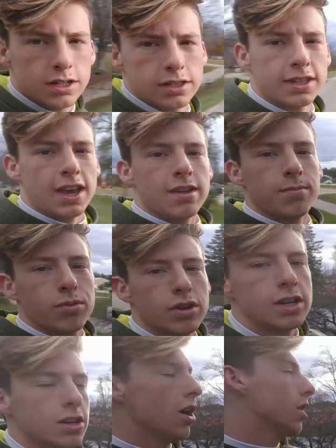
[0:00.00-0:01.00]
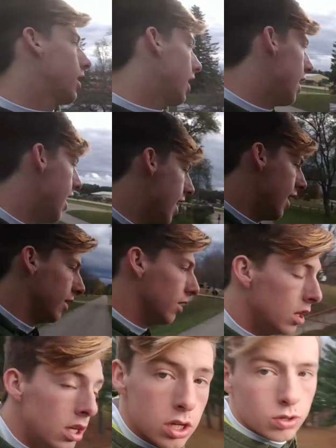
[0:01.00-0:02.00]
it's getting pretty dark and
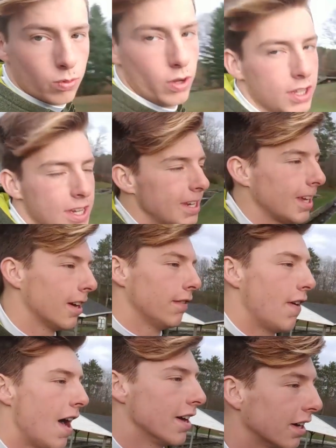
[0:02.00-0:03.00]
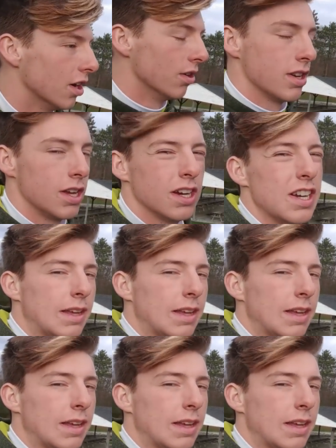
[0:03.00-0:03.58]
really need to get a fire going here,